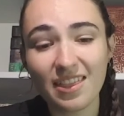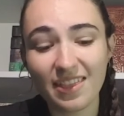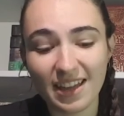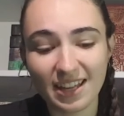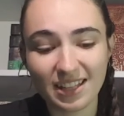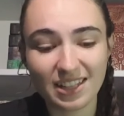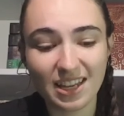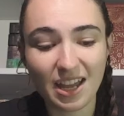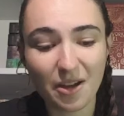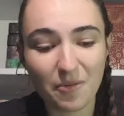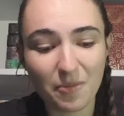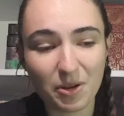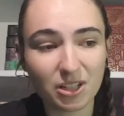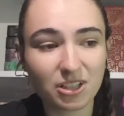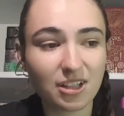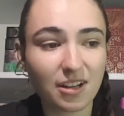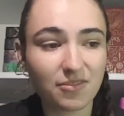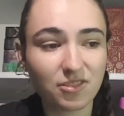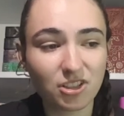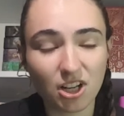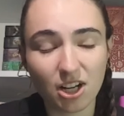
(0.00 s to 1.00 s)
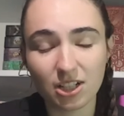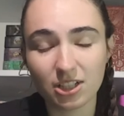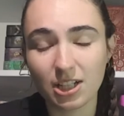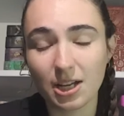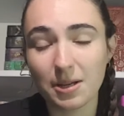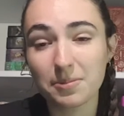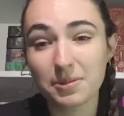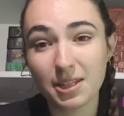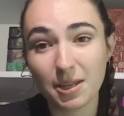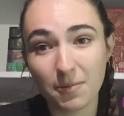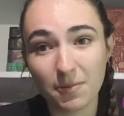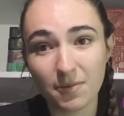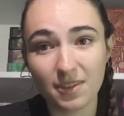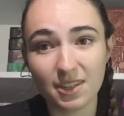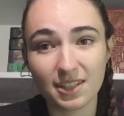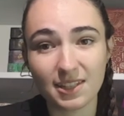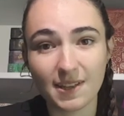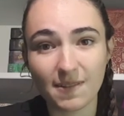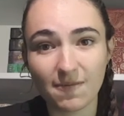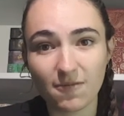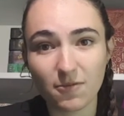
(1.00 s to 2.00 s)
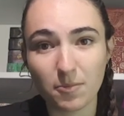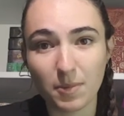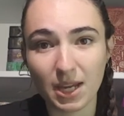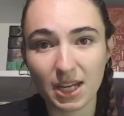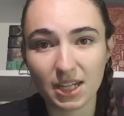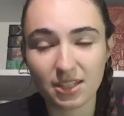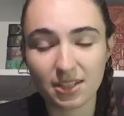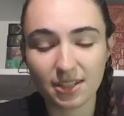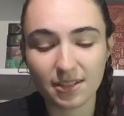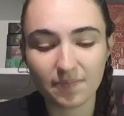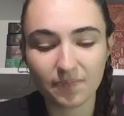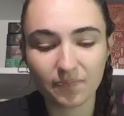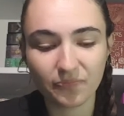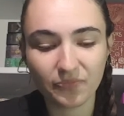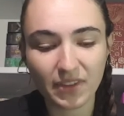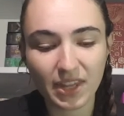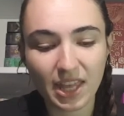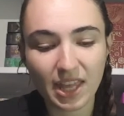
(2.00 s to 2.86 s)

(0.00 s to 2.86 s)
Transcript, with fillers: That's how much I've chunked up some of this information.